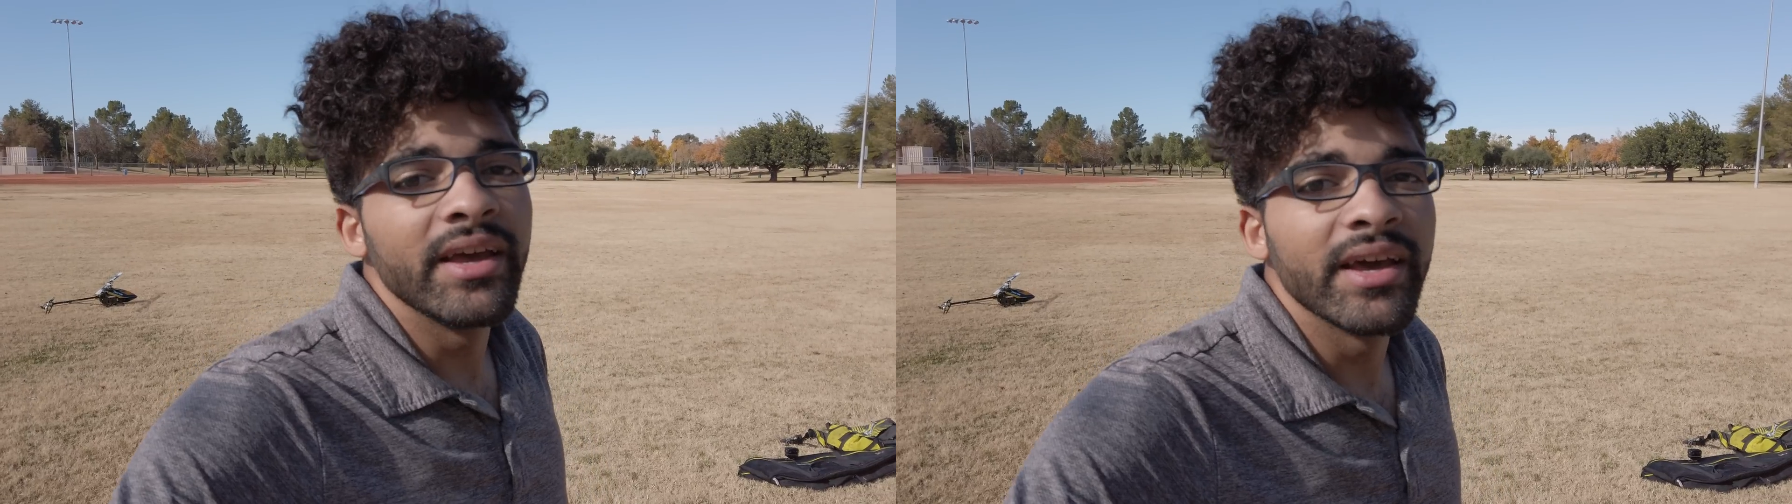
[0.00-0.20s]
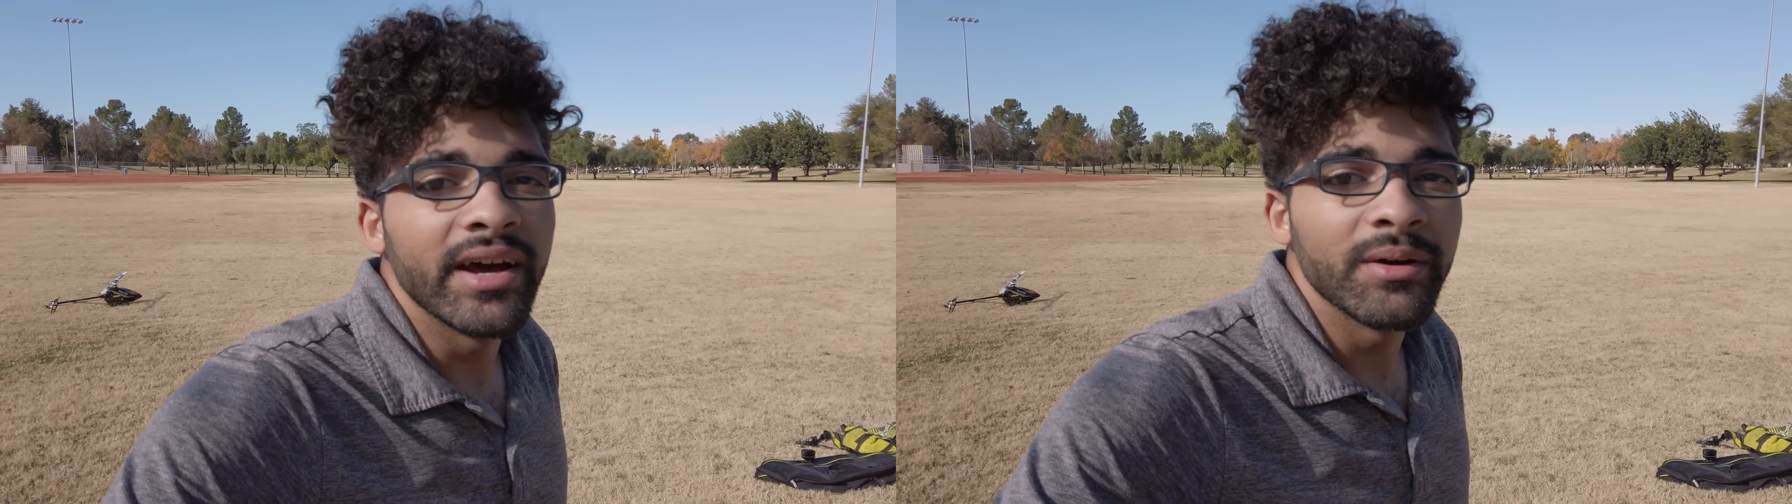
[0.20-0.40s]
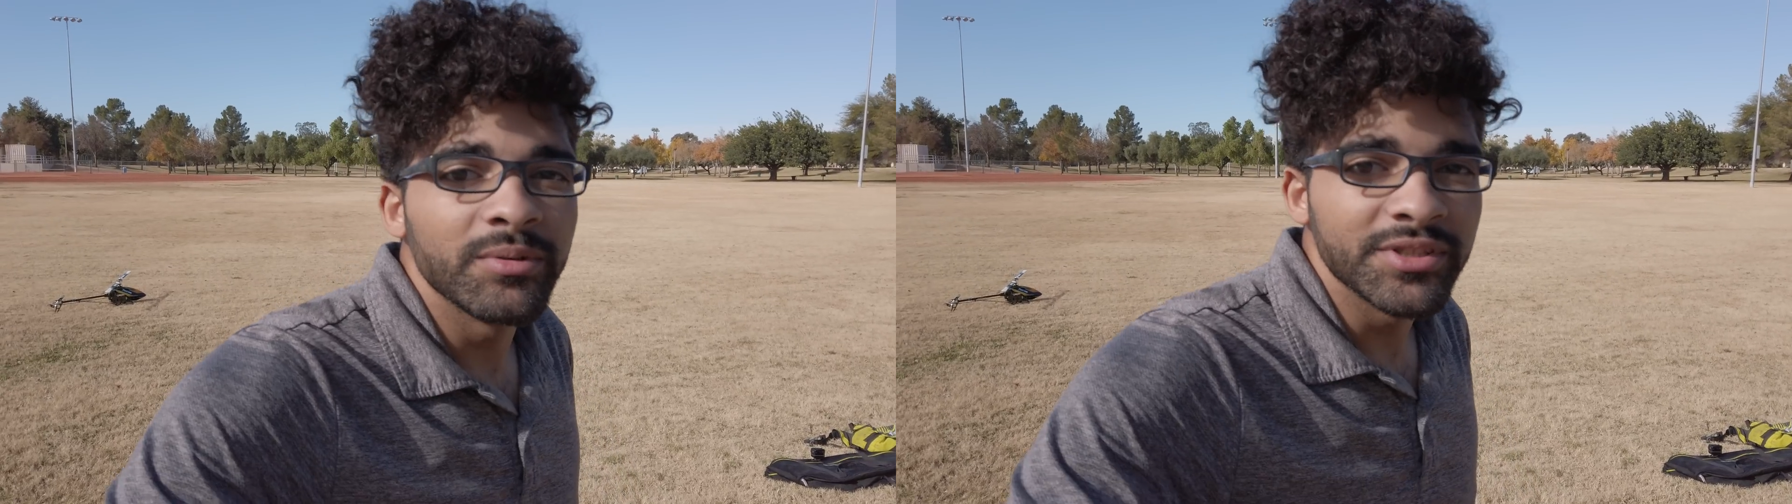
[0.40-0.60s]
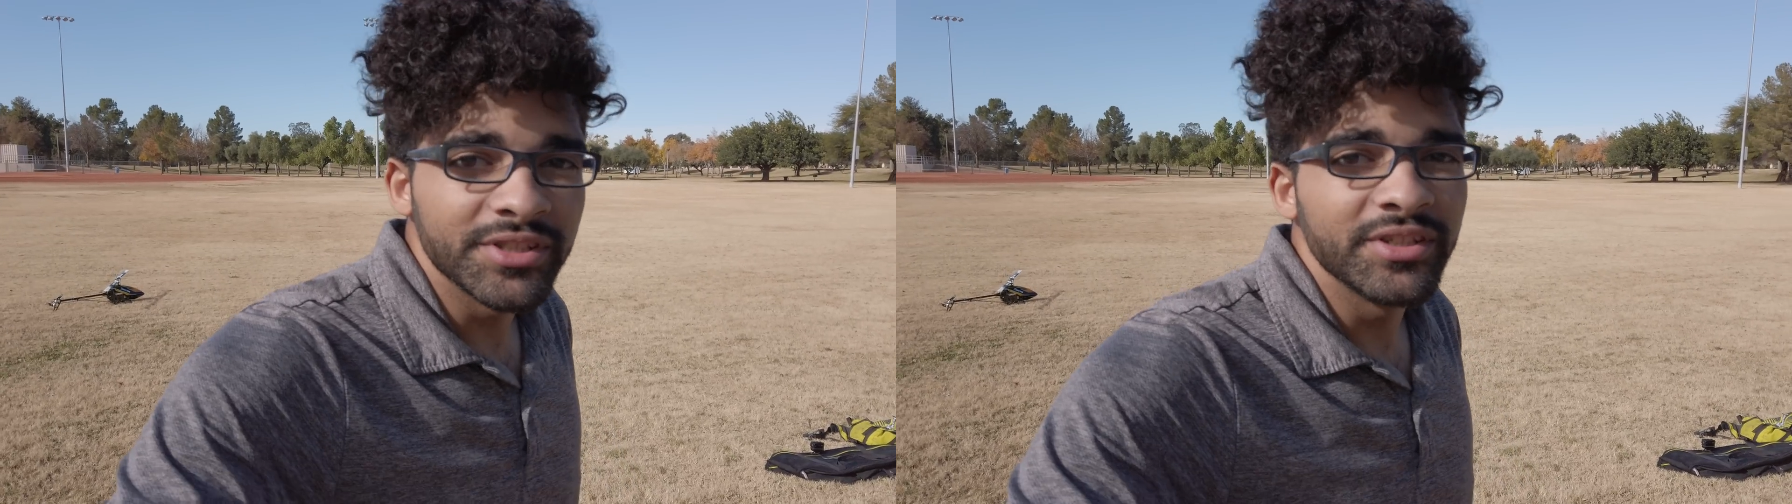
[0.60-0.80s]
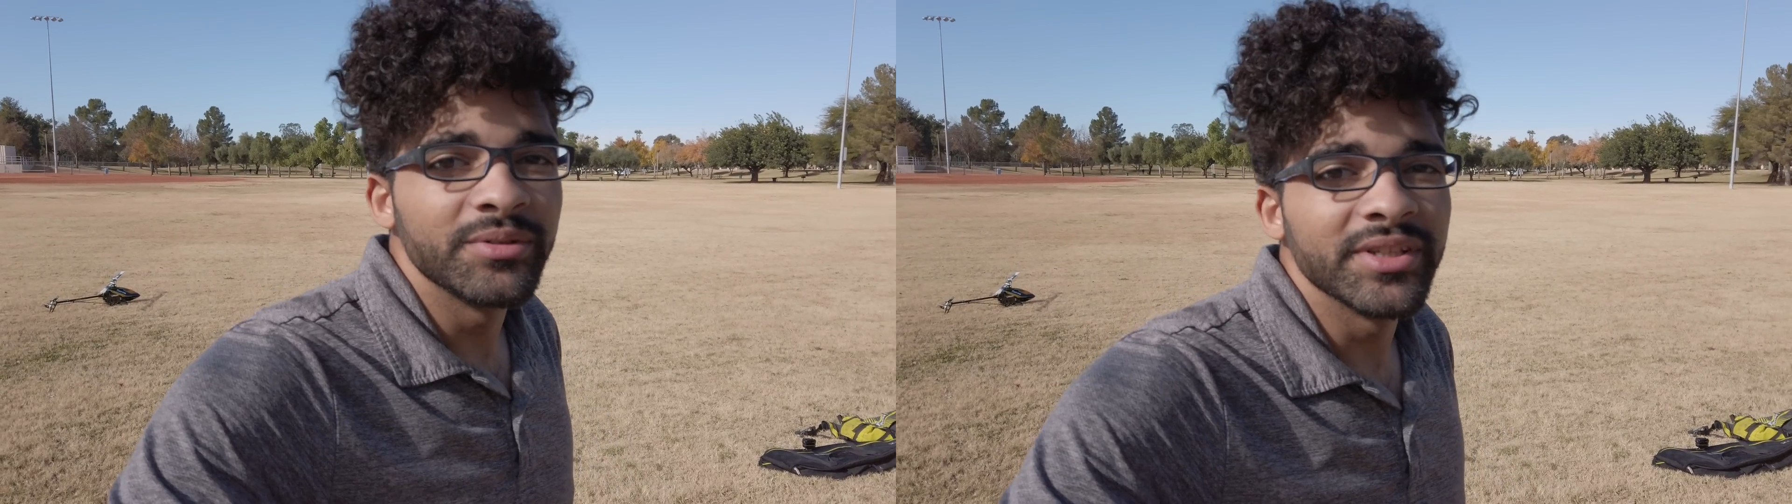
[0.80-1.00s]
And I will
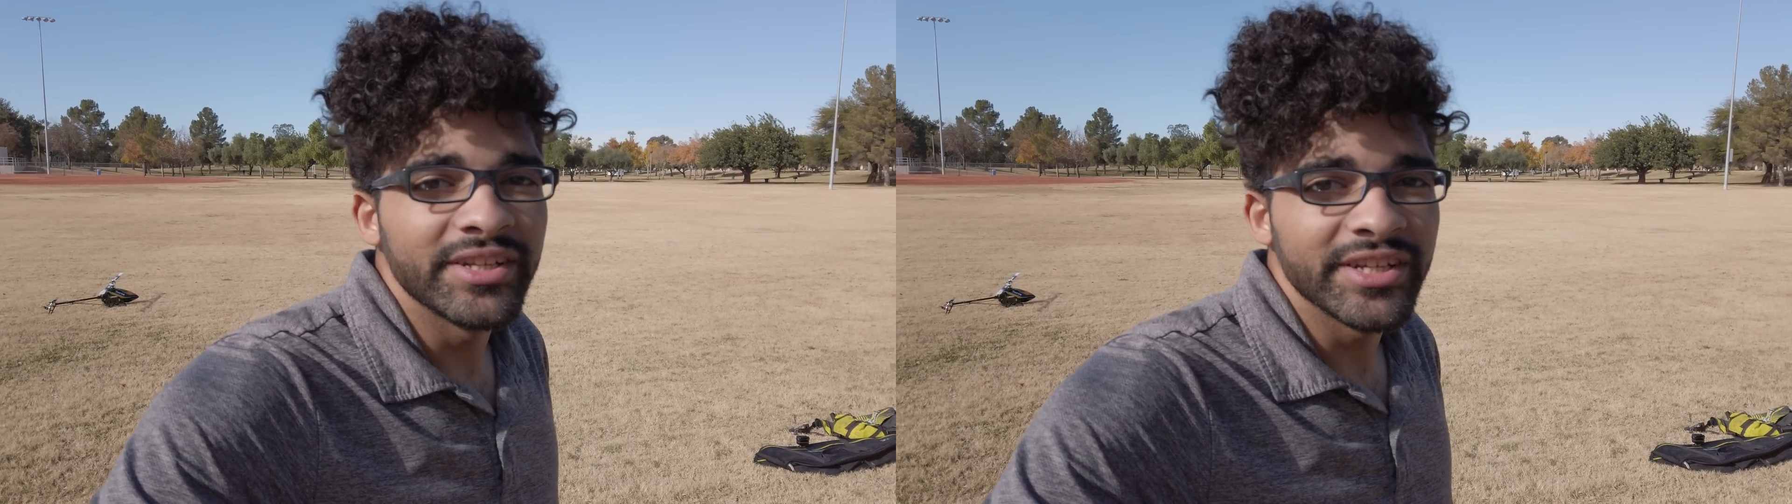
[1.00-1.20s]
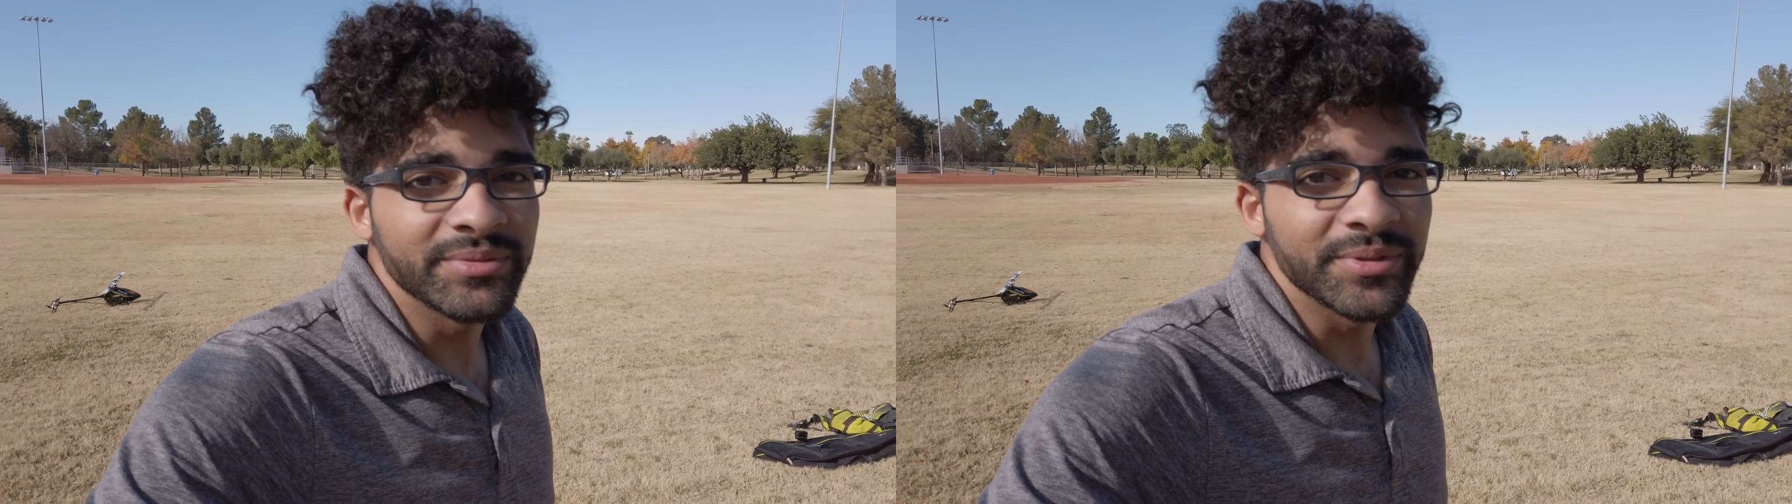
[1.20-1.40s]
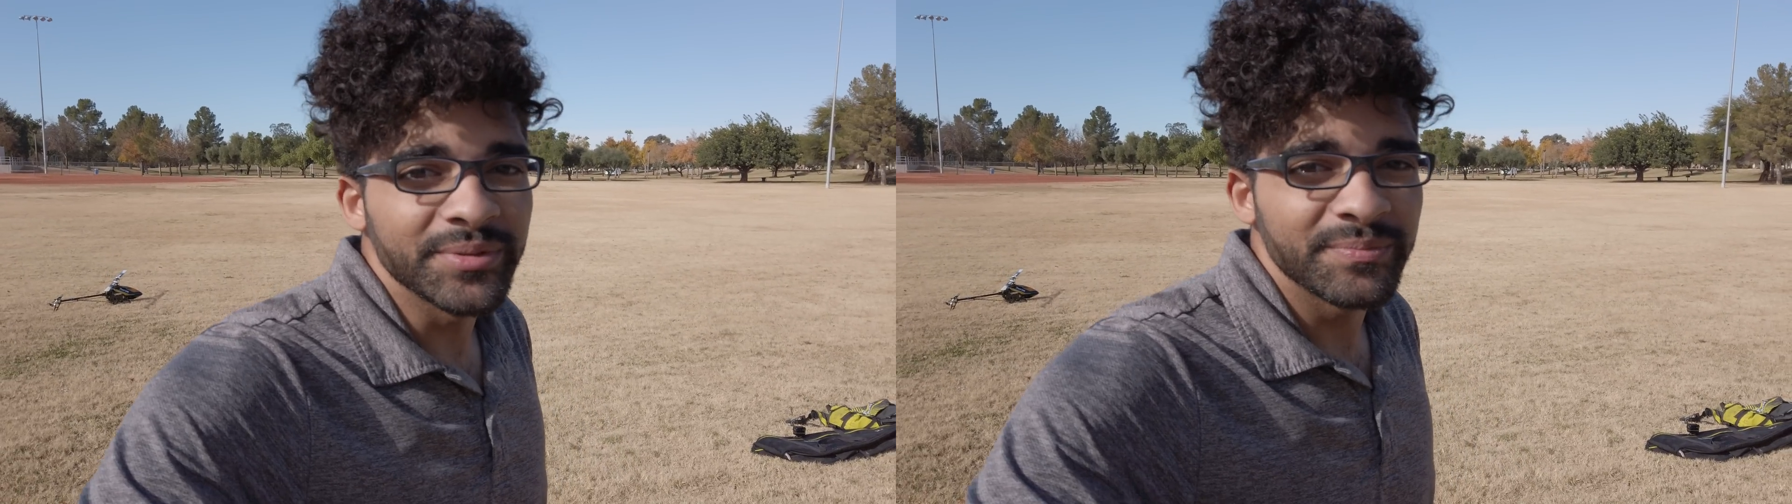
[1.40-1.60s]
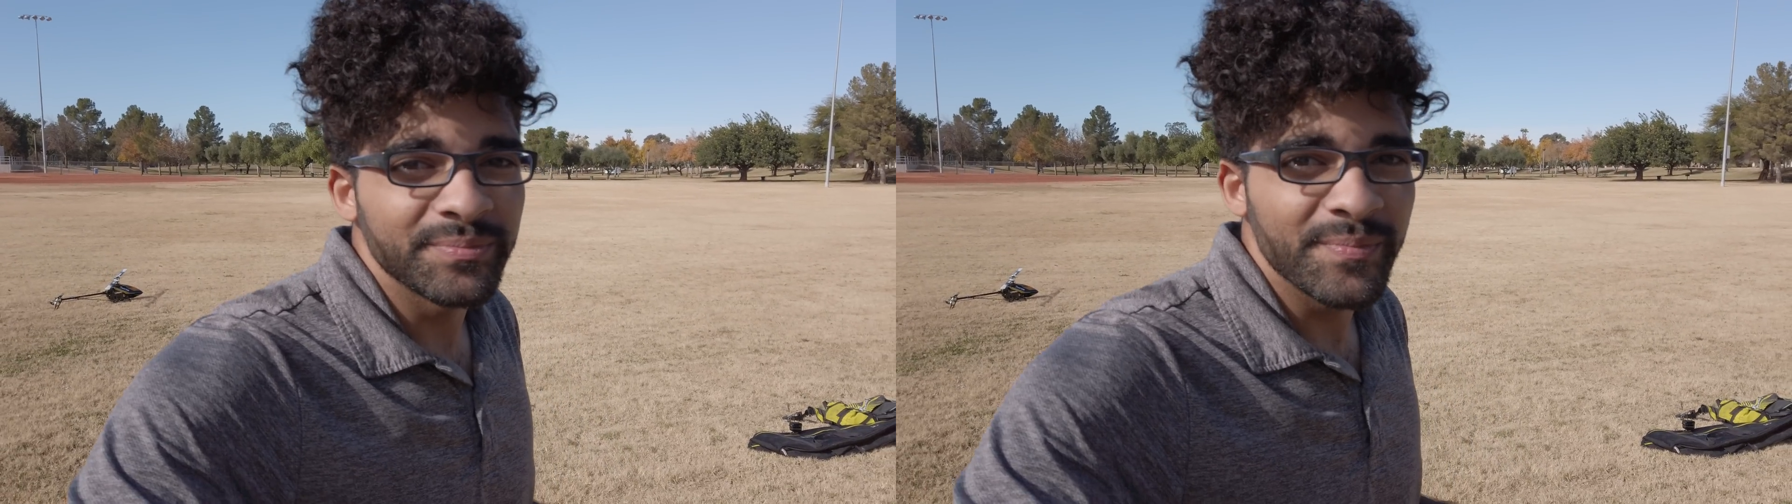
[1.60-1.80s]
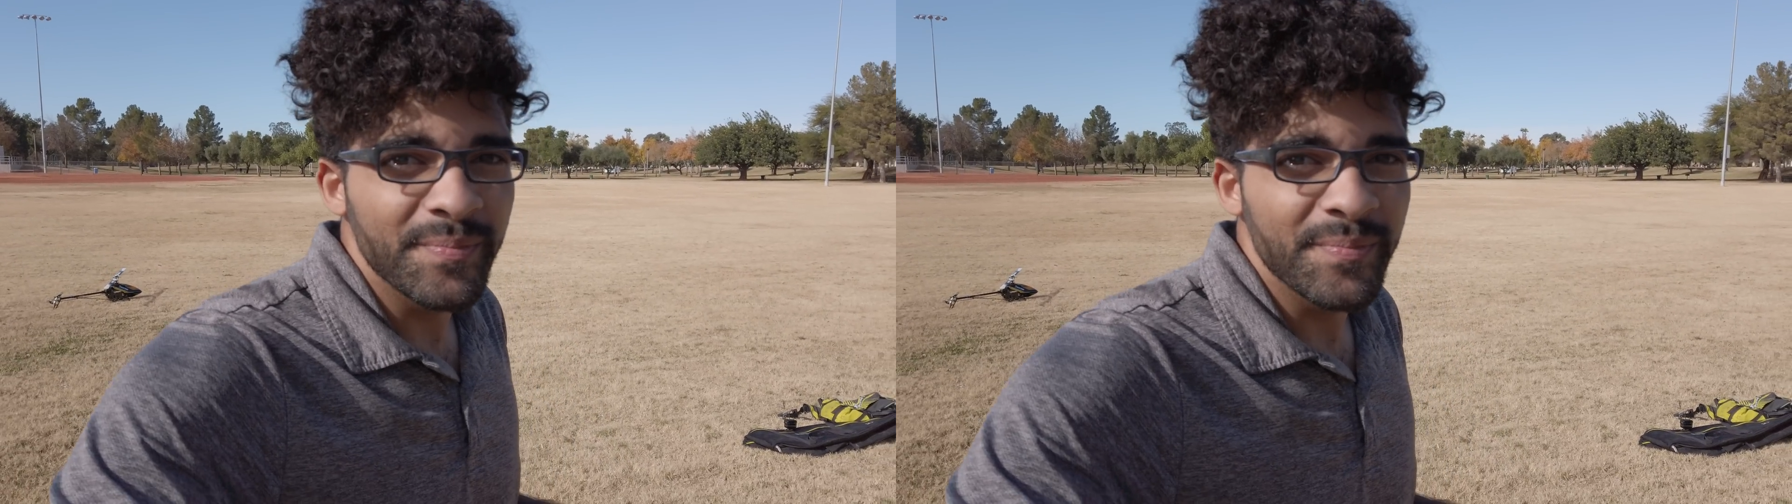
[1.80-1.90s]
see you in the next one.